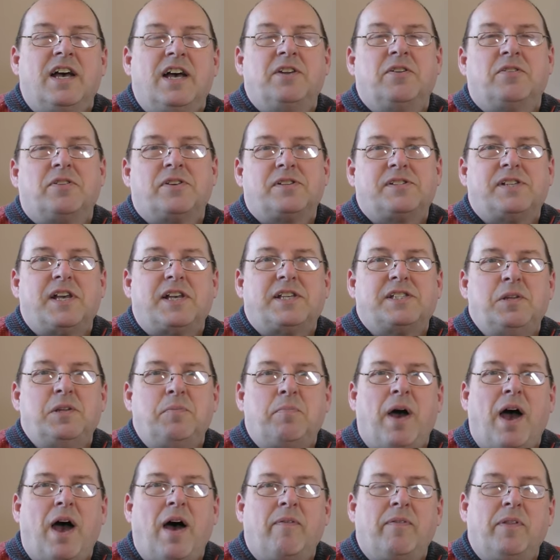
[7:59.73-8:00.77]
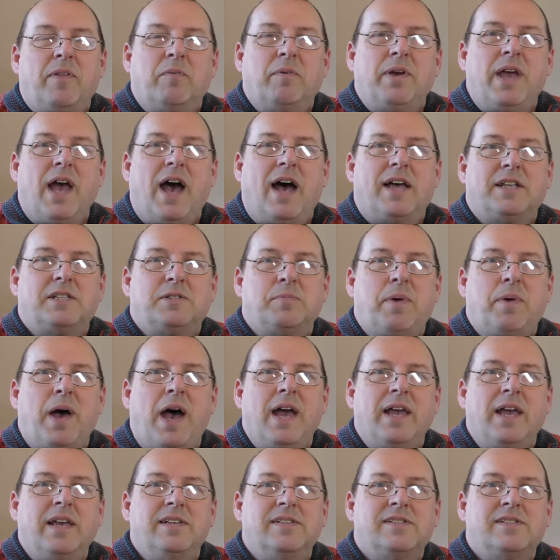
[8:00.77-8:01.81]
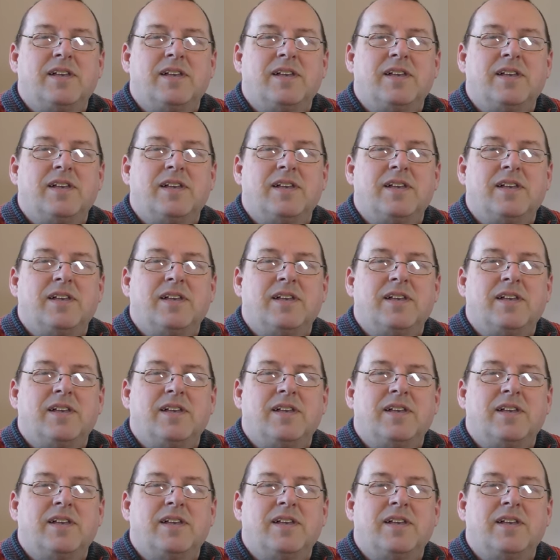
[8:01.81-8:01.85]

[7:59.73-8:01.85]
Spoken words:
another £60 that we had to pay.